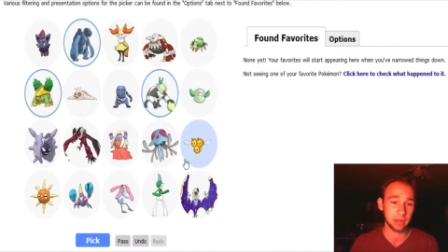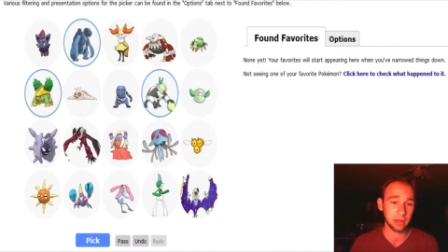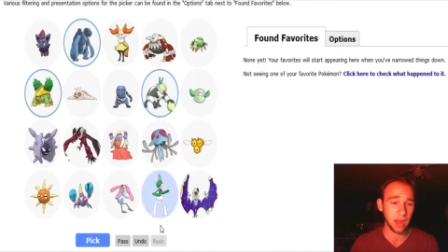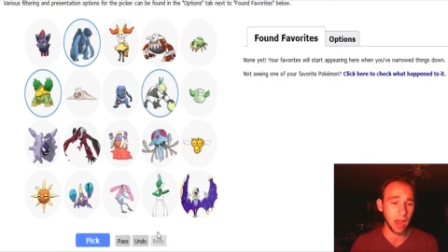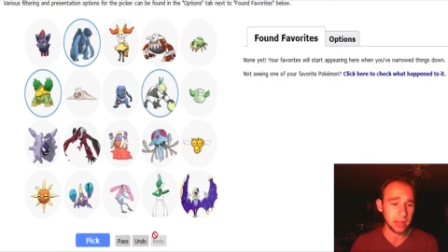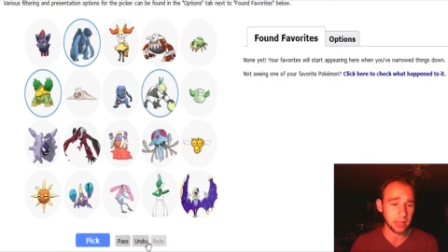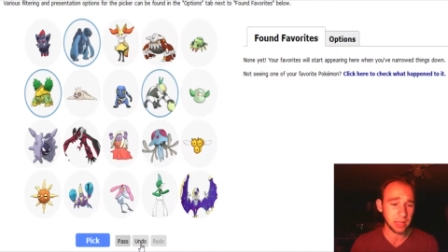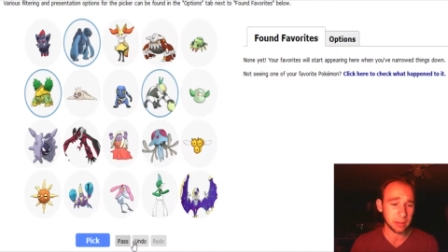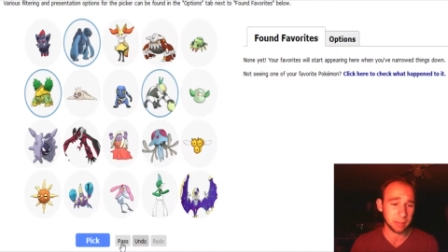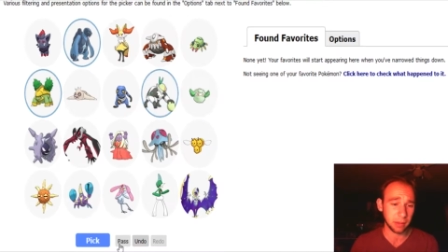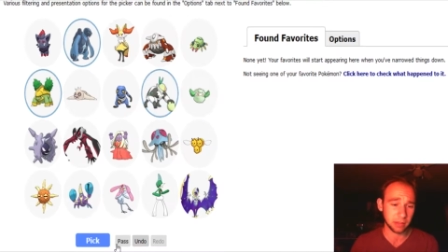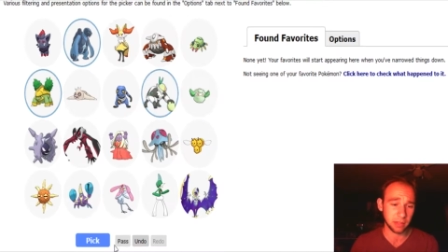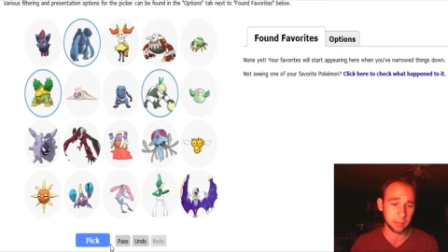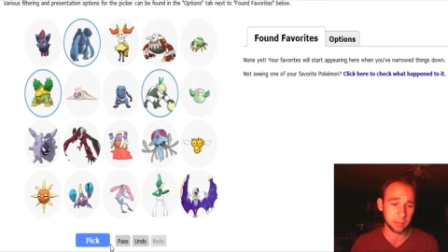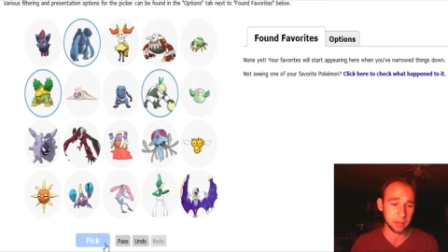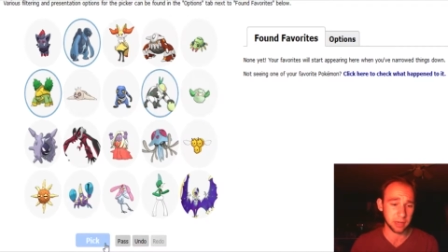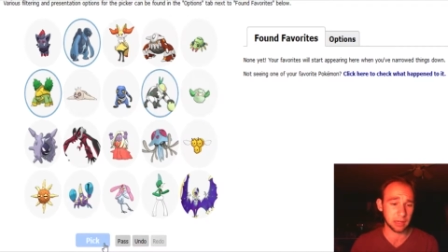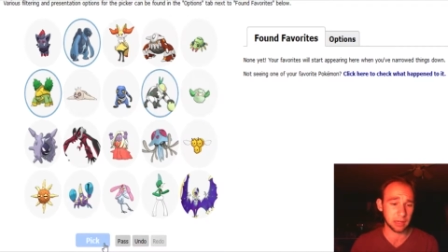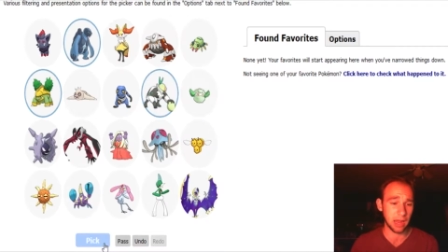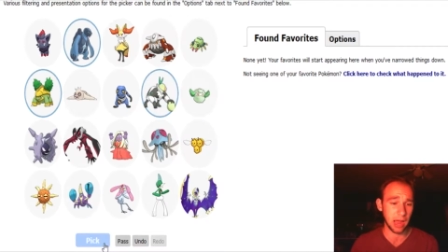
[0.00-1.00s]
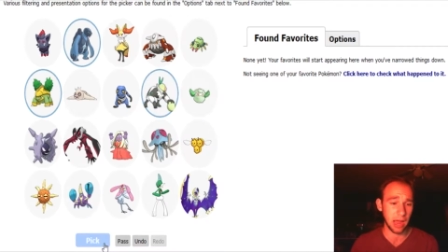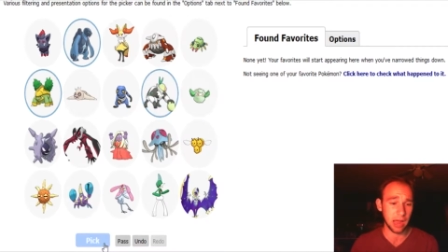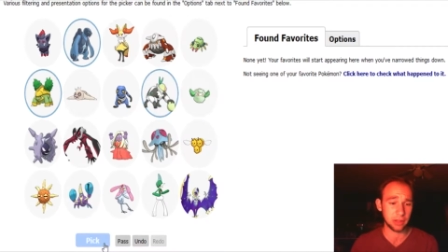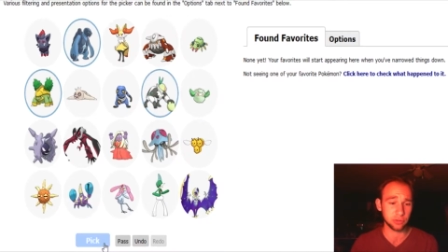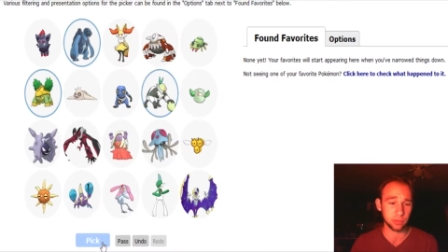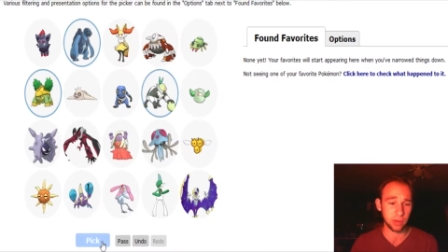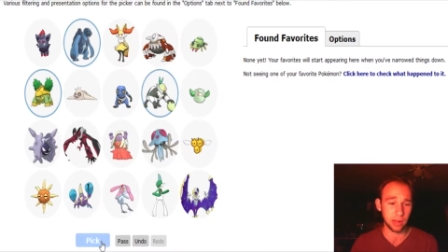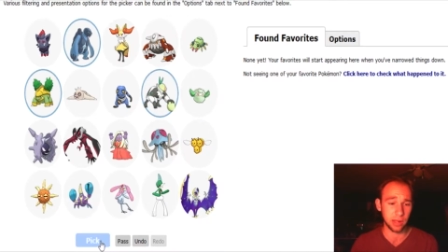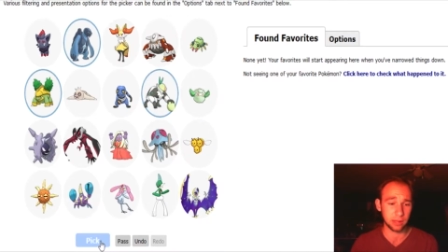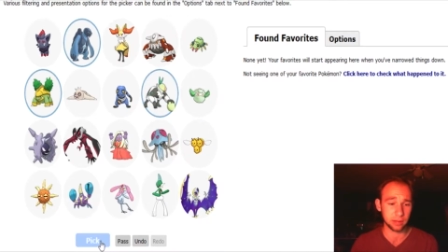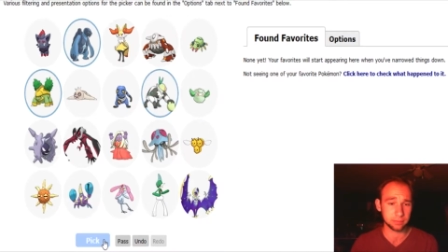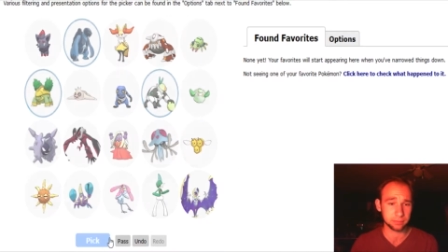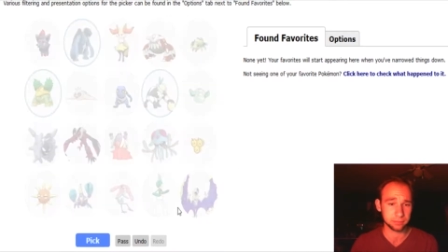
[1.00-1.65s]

I like Passimian a lot as well.